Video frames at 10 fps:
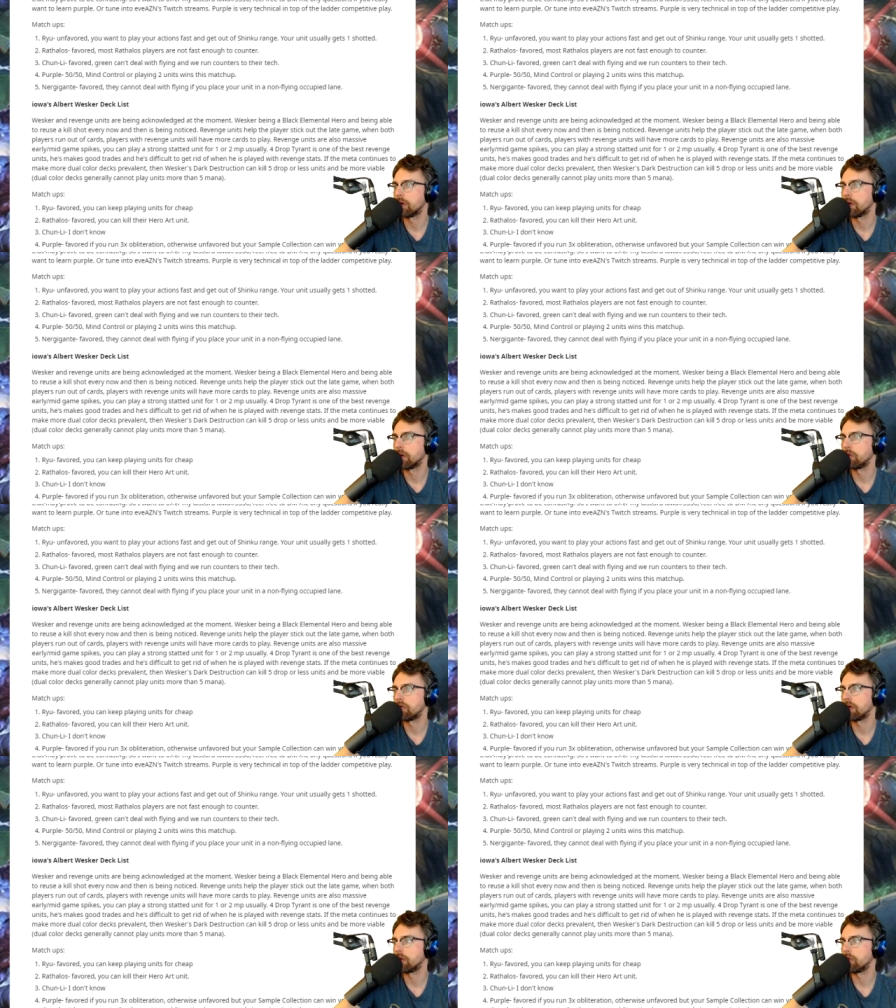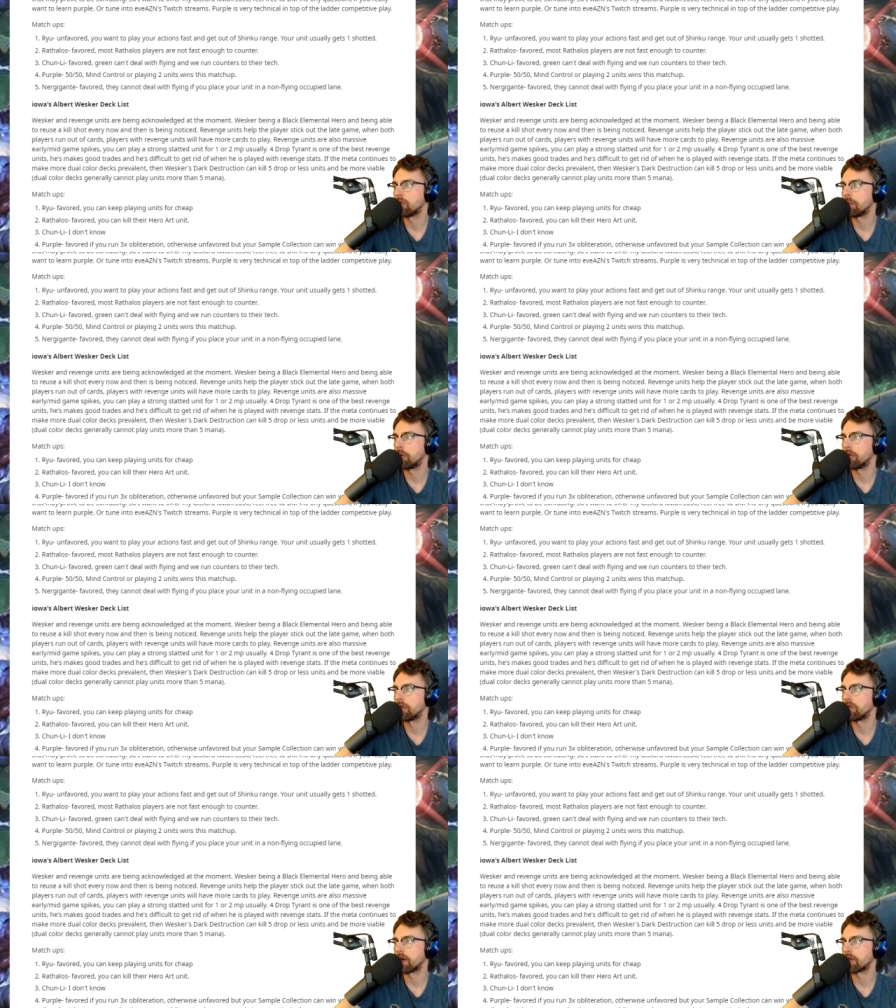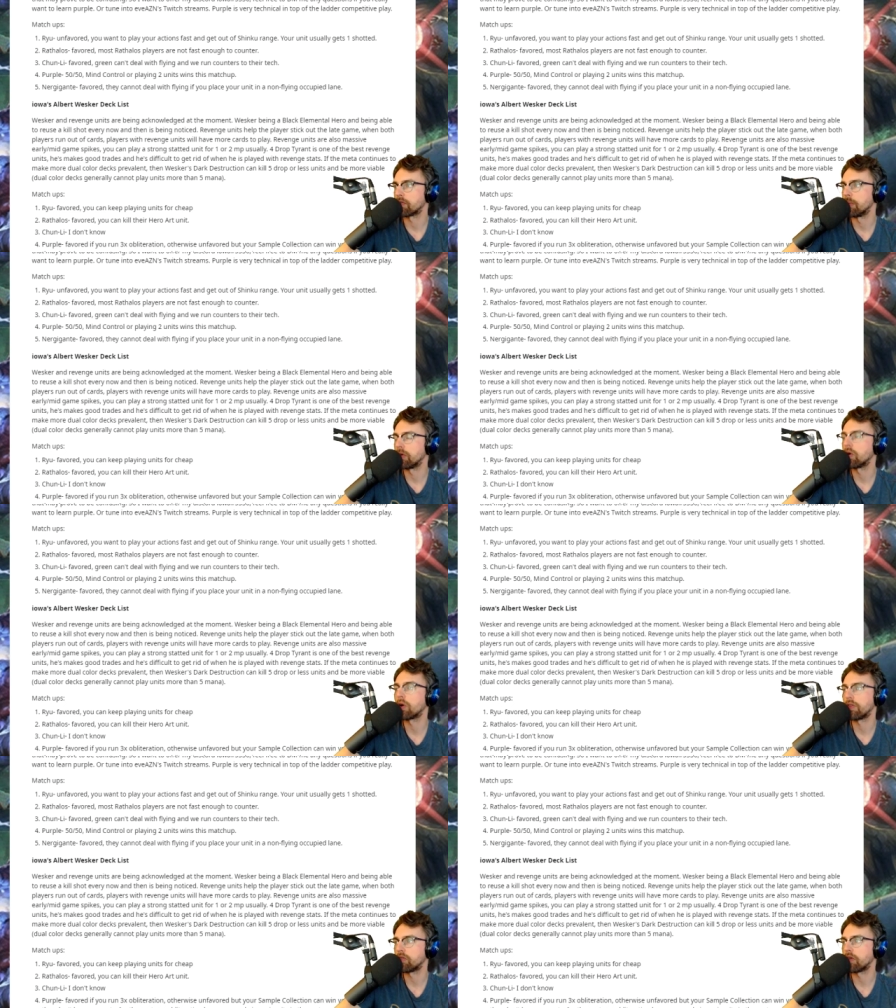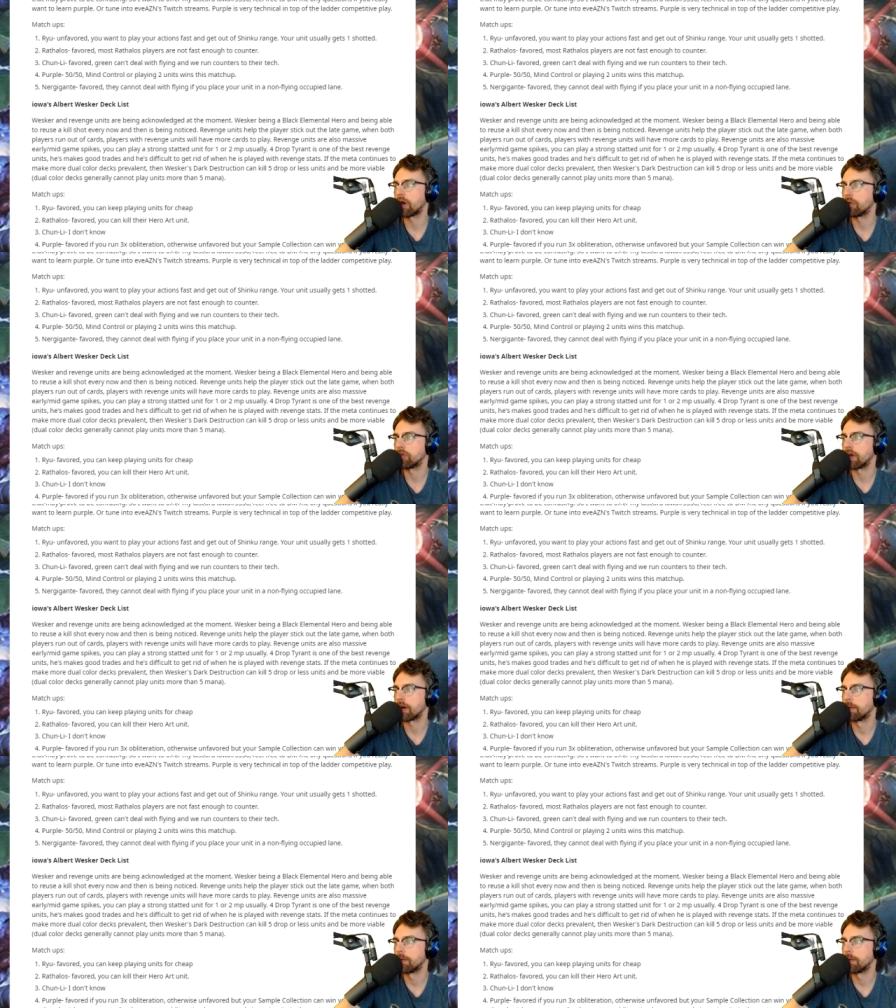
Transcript: Who's he pulling this deck from? Okay, this is Iowa's deck.